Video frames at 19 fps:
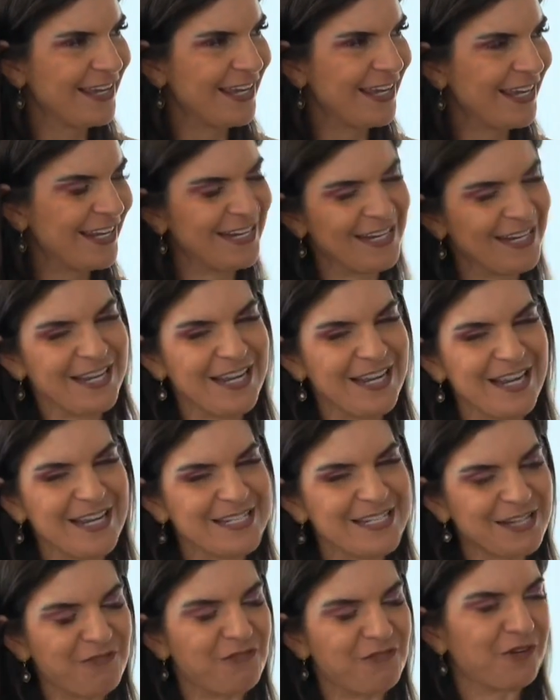in a
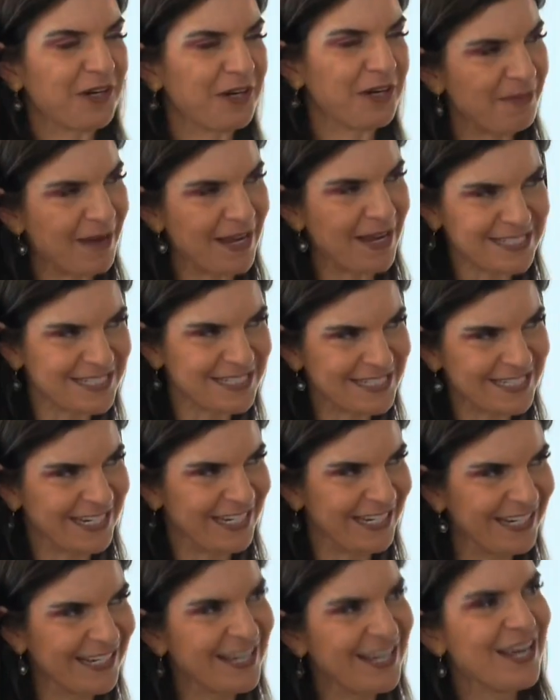different
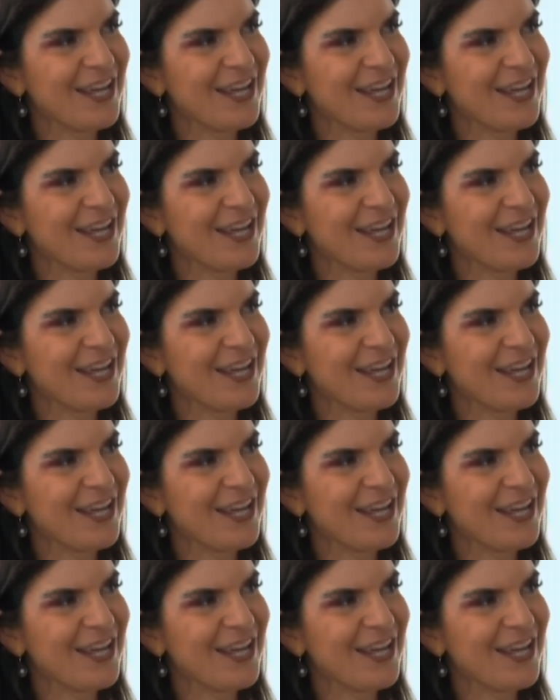capacity.